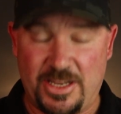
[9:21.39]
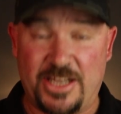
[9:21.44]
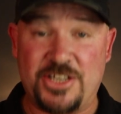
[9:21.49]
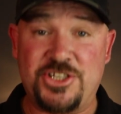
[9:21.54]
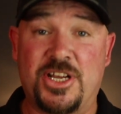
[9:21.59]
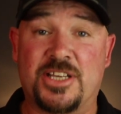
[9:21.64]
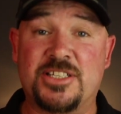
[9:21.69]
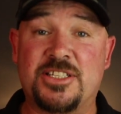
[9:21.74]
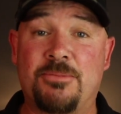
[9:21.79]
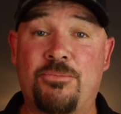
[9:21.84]

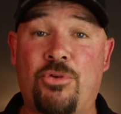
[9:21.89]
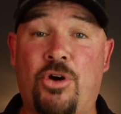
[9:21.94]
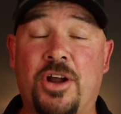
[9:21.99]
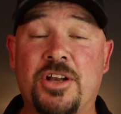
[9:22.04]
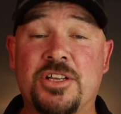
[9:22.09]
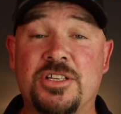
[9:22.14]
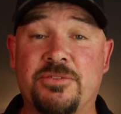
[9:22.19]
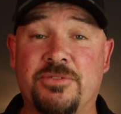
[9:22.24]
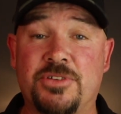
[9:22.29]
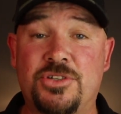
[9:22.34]
adjust the
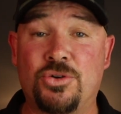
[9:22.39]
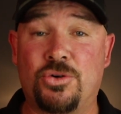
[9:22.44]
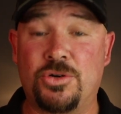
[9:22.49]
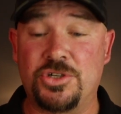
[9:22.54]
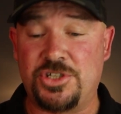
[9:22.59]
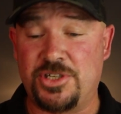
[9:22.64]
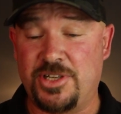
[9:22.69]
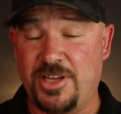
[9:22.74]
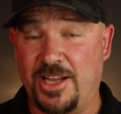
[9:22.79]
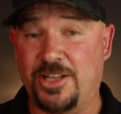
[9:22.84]
brightness of the
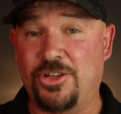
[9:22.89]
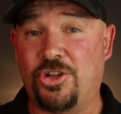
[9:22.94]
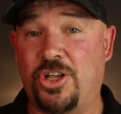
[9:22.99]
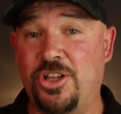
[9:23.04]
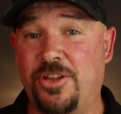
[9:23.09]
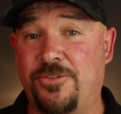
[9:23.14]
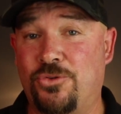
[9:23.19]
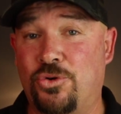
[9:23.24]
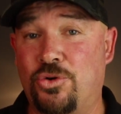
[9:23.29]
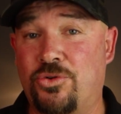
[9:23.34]
torch and light
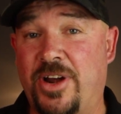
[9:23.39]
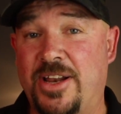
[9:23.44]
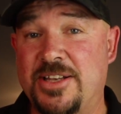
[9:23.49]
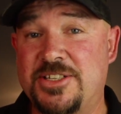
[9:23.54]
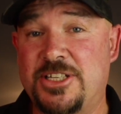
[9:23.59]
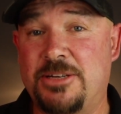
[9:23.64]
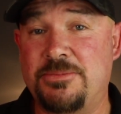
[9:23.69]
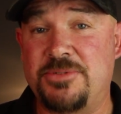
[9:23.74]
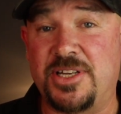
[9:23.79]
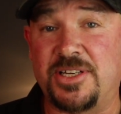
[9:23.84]
the foreground
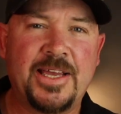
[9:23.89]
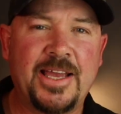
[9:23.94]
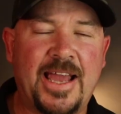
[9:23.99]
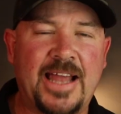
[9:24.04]
subject.